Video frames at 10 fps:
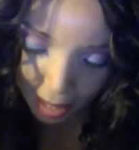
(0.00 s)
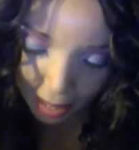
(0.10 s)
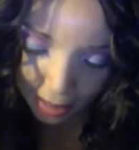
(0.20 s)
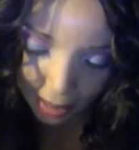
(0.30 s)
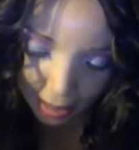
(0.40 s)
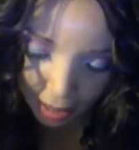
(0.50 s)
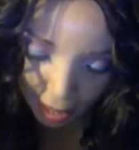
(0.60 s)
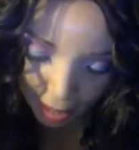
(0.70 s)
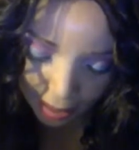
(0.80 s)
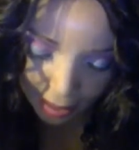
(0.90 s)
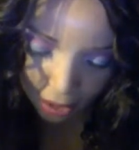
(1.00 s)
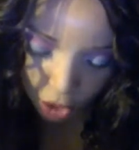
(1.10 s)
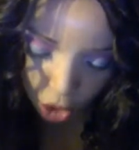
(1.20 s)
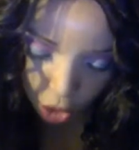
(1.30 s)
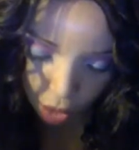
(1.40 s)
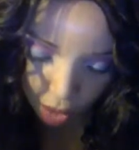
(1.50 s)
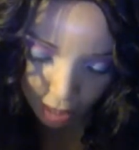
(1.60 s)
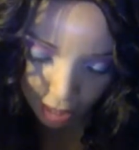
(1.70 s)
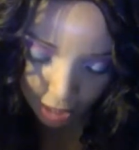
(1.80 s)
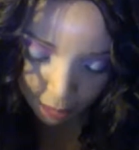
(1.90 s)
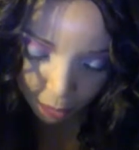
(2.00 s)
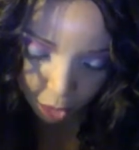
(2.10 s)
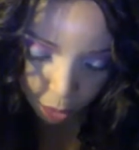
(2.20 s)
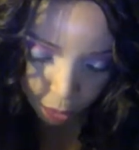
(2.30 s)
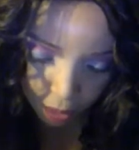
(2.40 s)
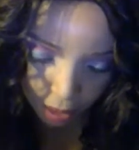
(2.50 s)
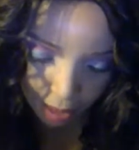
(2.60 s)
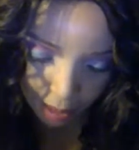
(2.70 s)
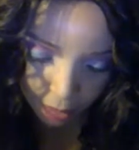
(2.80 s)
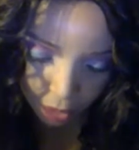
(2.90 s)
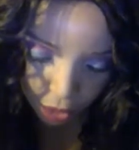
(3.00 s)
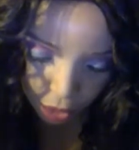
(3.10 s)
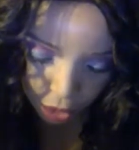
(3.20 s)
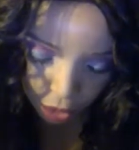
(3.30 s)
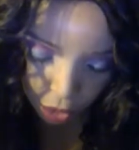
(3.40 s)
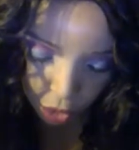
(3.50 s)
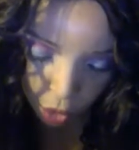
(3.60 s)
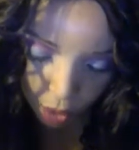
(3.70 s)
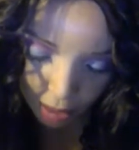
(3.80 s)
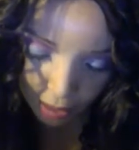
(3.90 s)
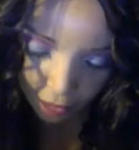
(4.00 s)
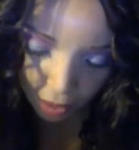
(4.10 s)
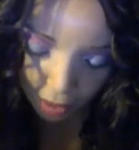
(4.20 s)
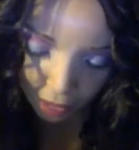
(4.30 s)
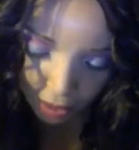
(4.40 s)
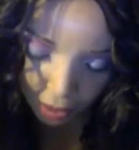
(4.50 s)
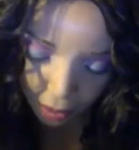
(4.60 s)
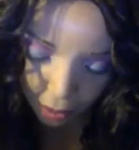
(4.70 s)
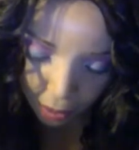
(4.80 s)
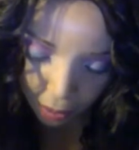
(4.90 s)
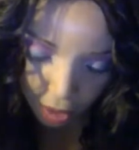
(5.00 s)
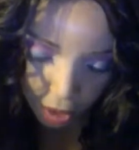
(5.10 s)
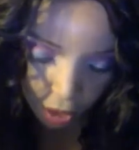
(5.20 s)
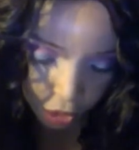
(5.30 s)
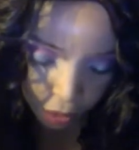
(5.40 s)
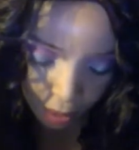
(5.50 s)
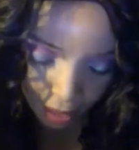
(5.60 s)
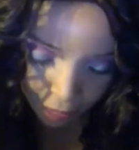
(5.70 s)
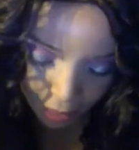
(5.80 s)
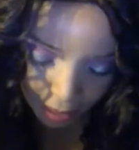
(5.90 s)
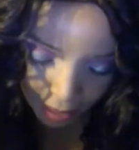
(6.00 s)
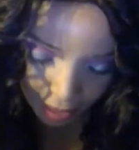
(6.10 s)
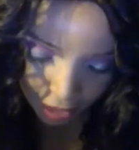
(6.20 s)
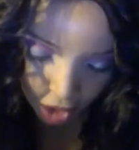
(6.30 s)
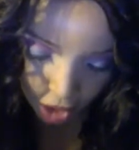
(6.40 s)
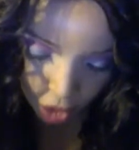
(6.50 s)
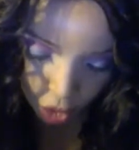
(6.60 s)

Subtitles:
and he had the eternal gospel to proclaim to those who live on the earth, to every nation,